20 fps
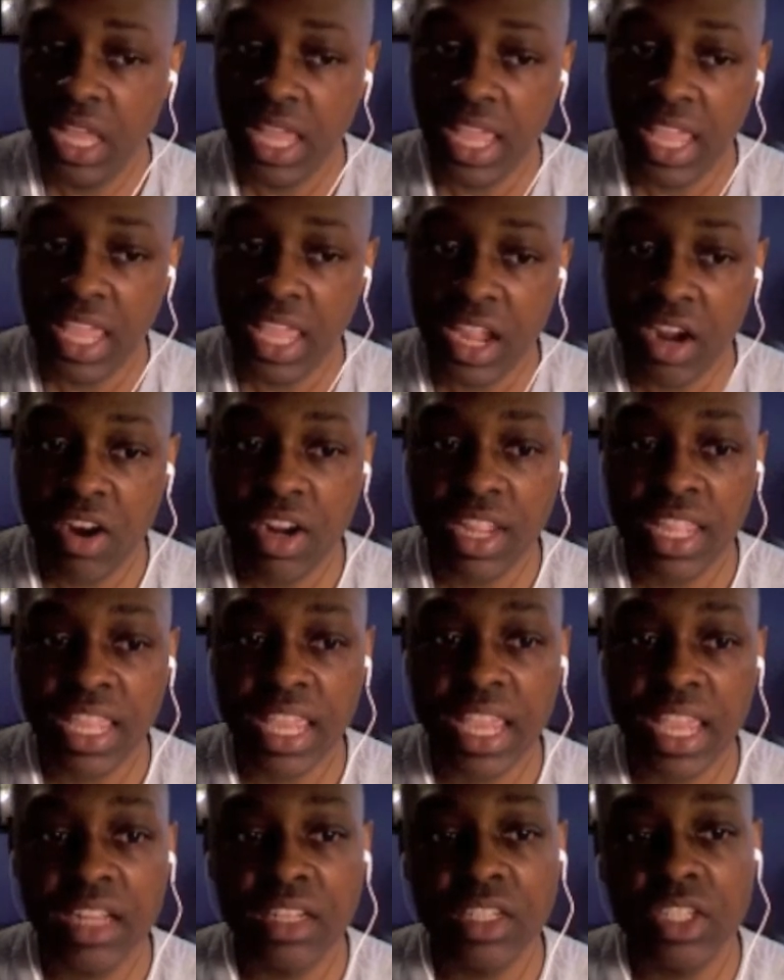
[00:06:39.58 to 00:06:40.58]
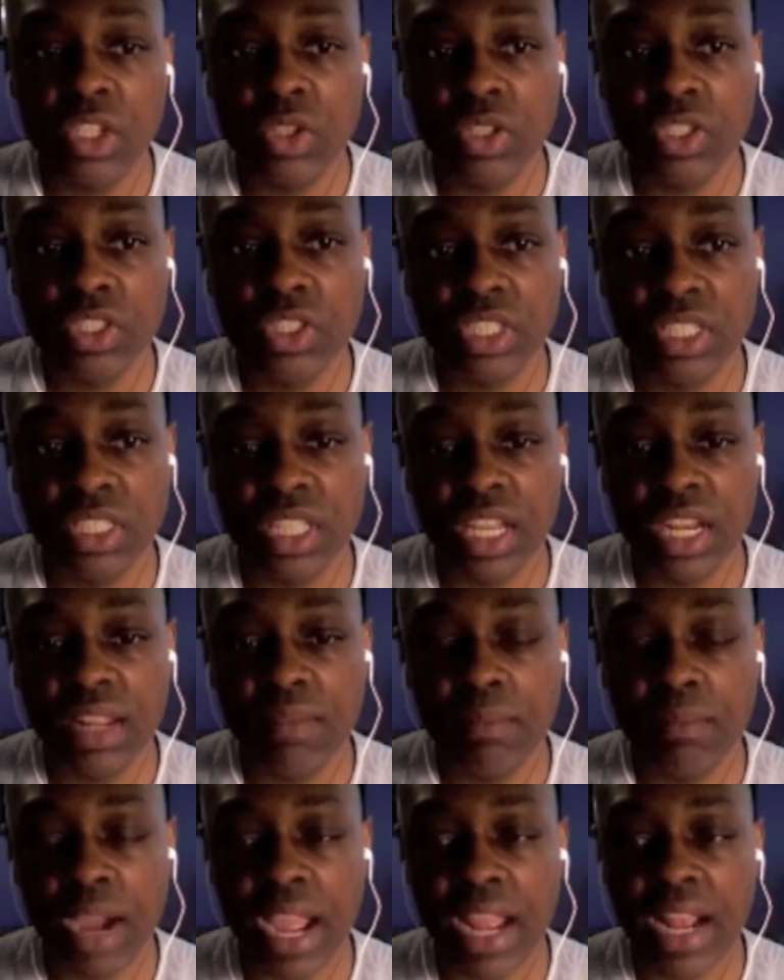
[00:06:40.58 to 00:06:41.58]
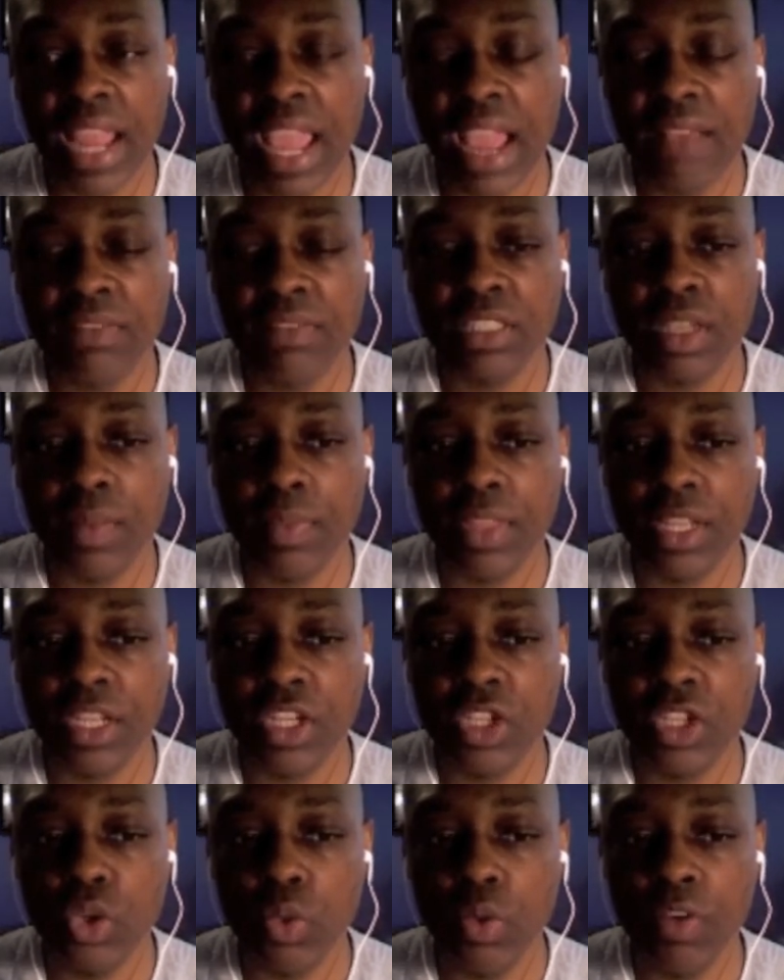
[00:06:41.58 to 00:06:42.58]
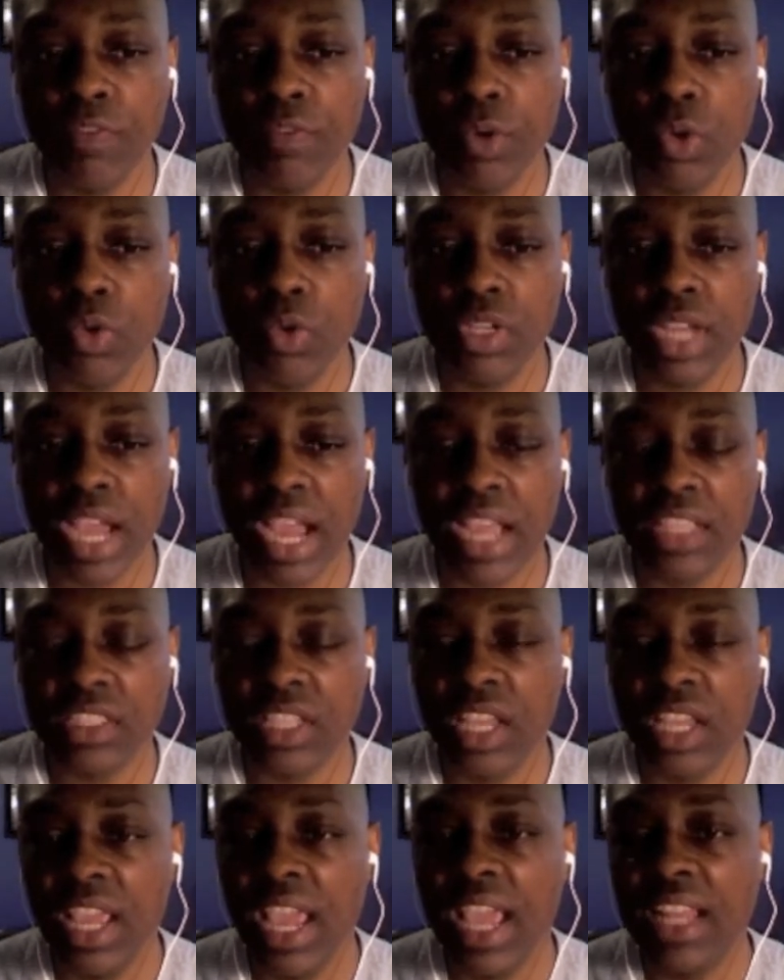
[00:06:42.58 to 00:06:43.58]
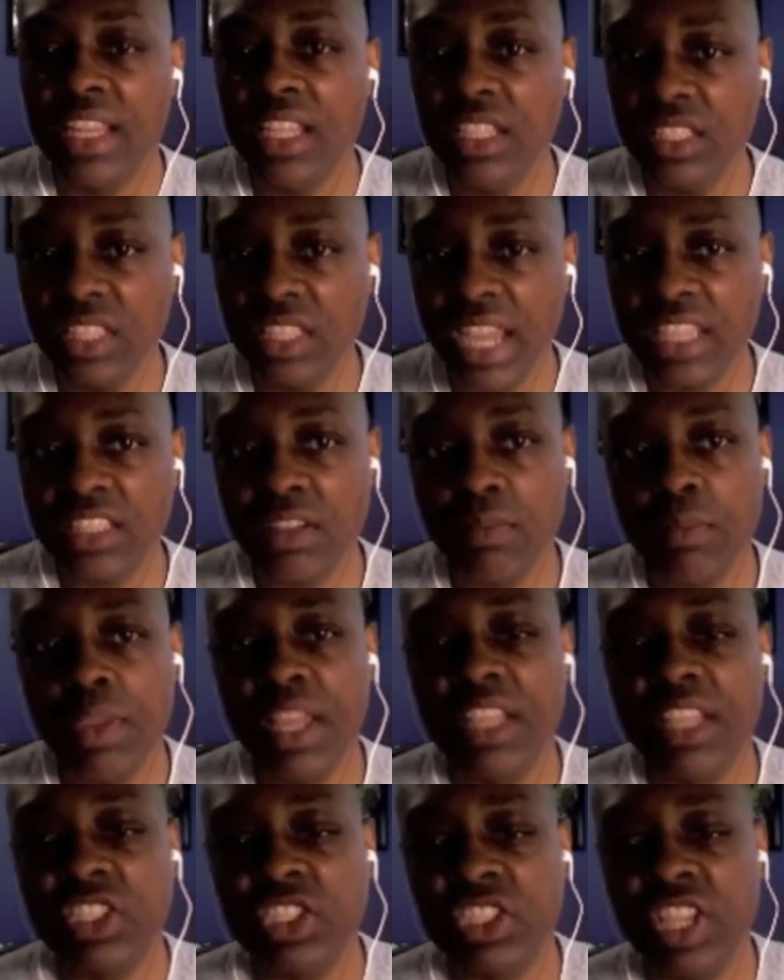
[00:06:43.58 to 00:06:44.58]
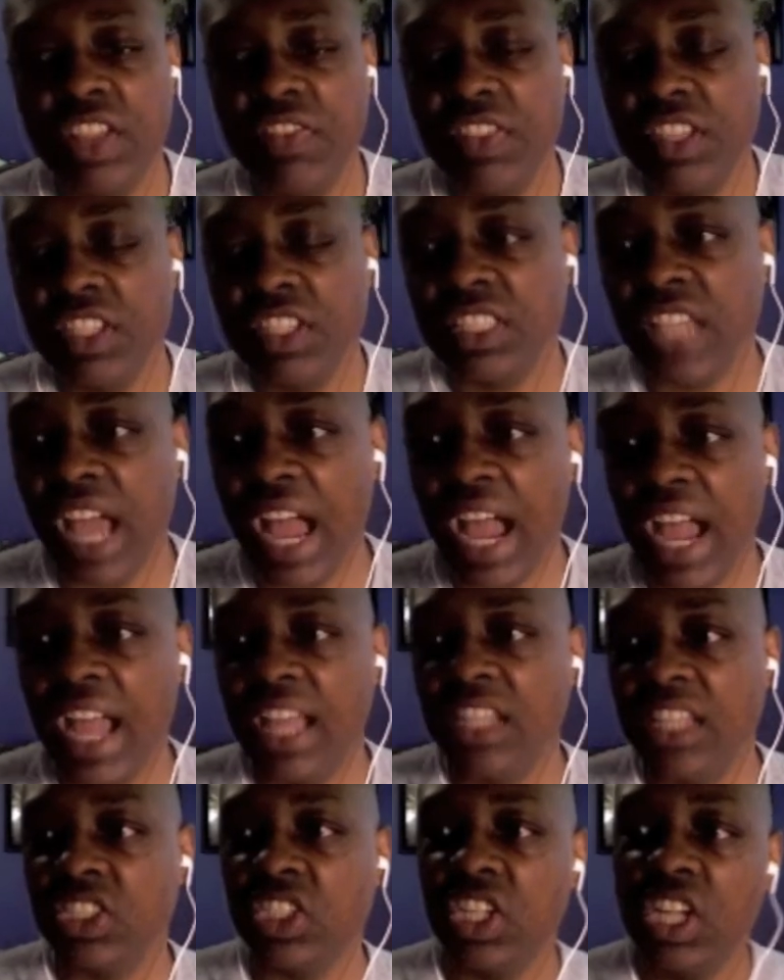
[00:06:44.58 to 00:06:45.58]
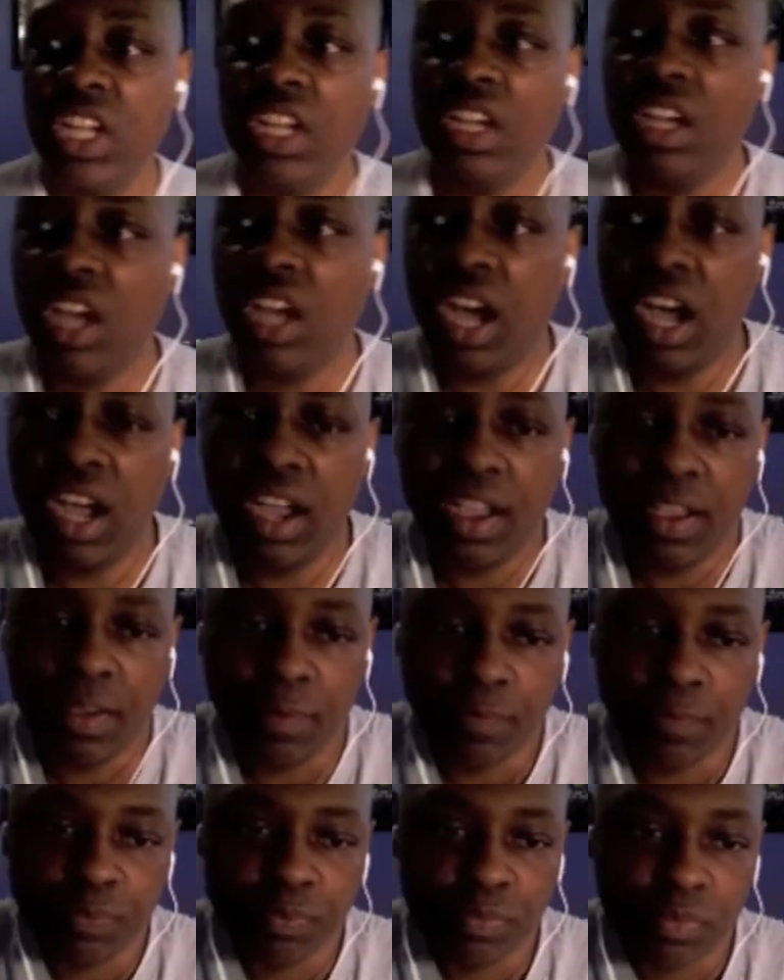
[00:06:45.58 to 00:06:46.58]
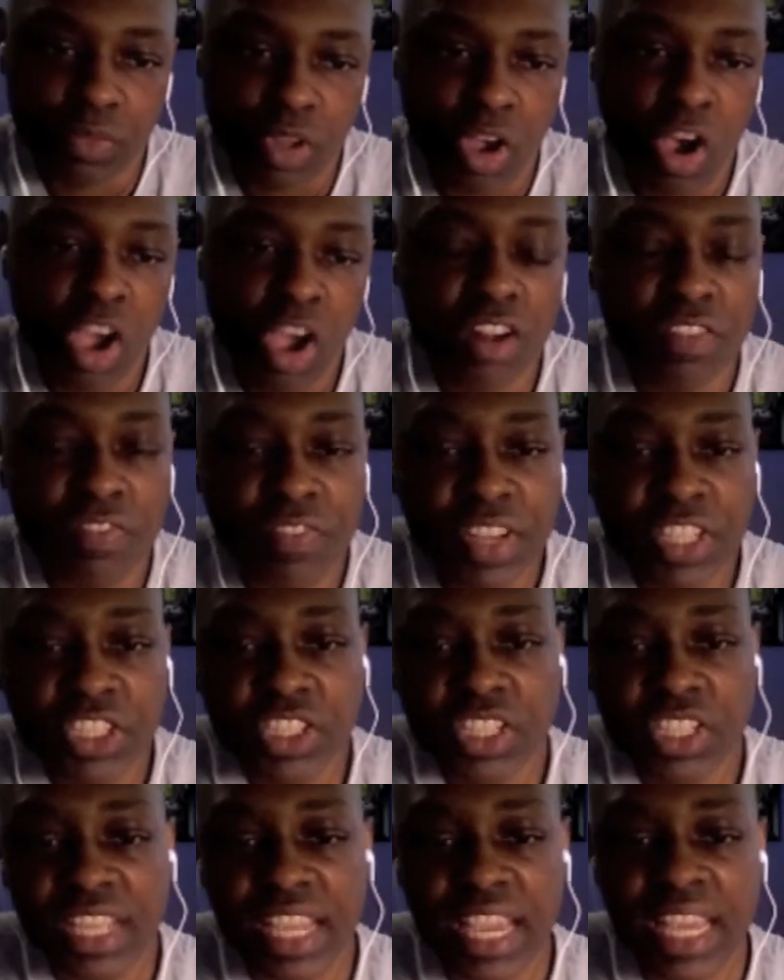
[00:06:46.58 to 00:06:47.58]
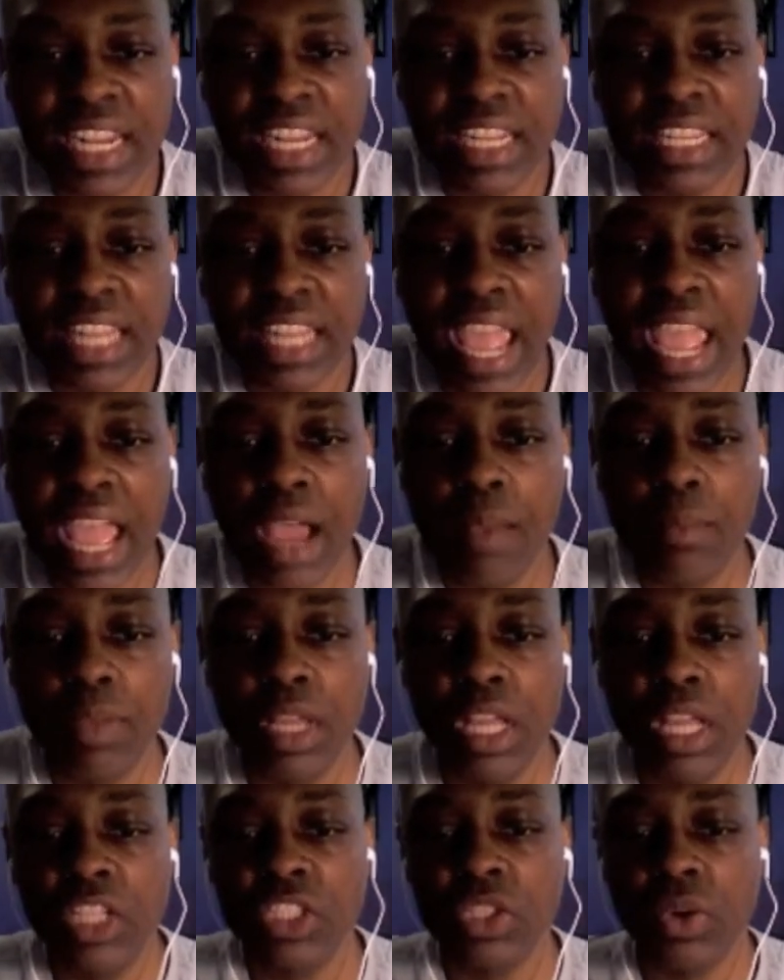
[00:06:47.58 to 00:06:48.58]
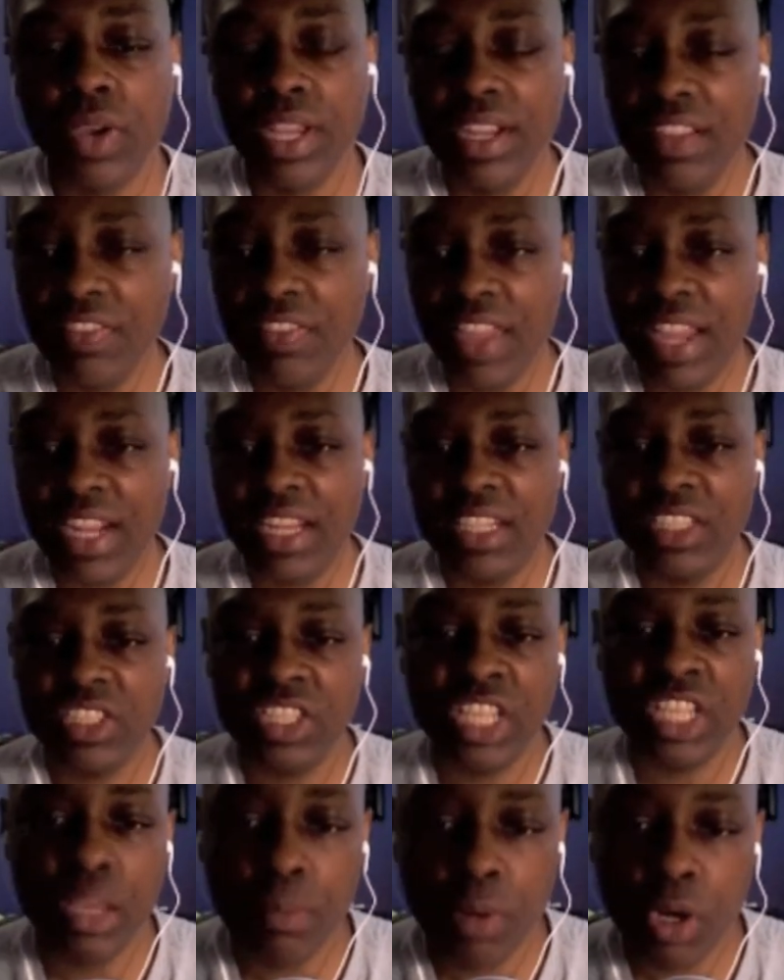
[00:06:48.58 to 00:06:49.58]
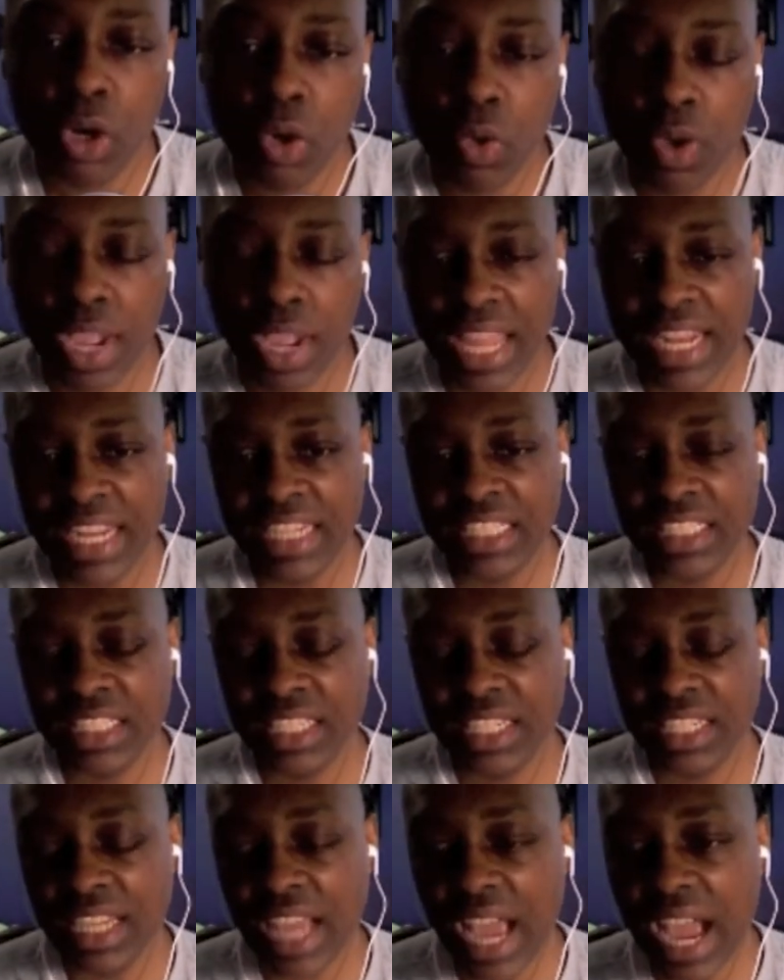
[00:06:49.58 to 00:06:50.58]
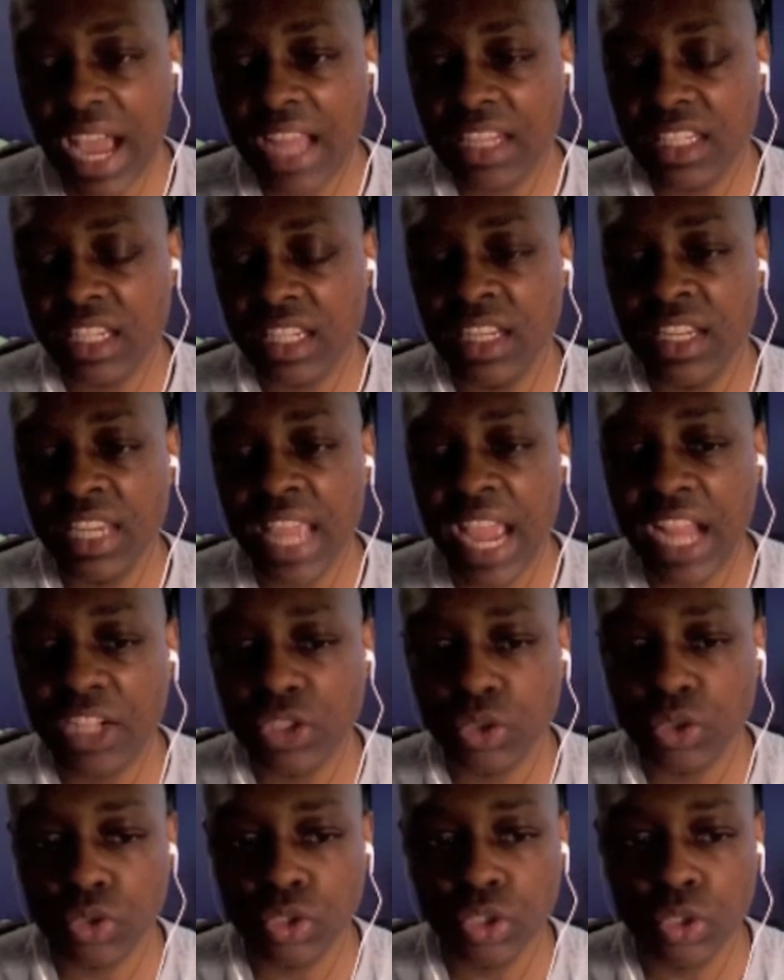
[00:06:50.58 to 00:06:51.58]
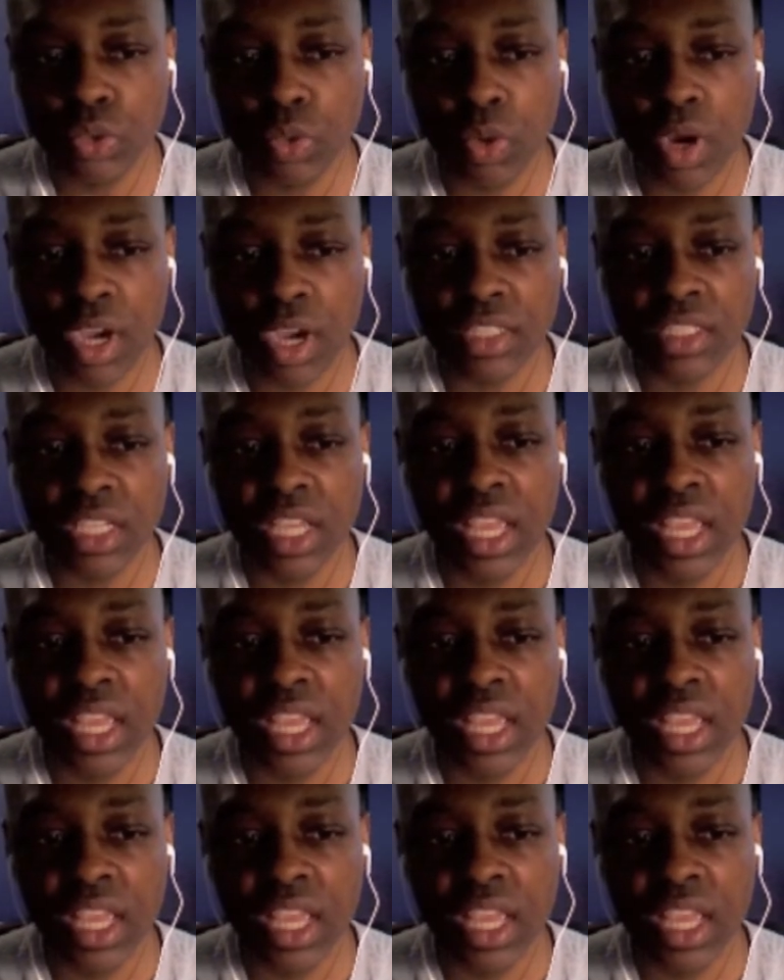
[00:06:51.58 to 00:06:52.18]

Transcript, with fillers: here again, you can see that it might have something to do with food dyes. And these things are being synthesized uh, artificially in a lab. So anything that is chemical and is not natural to us